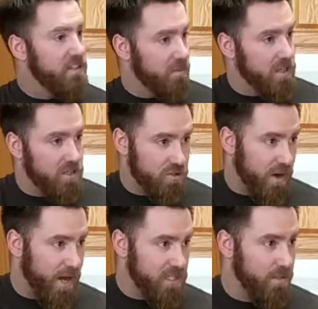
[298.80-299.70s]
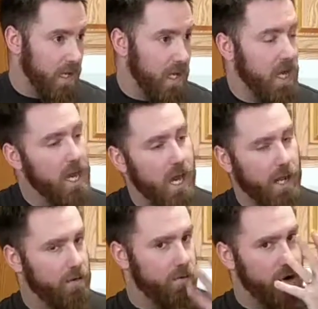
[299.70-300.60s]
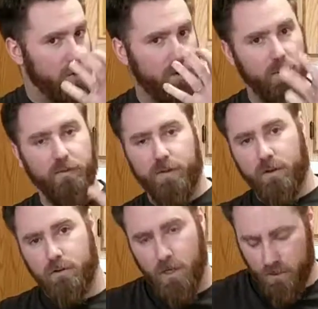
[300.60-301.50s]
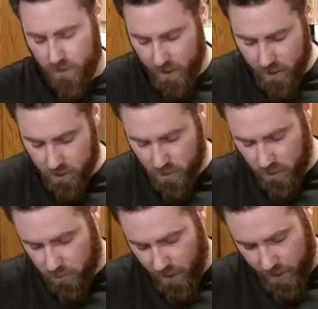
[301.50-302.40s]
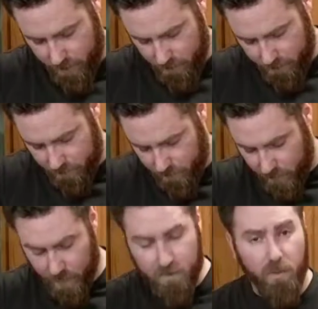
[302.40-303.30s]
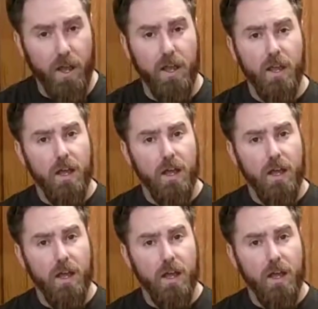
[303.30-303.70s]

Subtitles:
something distracts me, I don't know where my fingers are in relation to the blade. This way,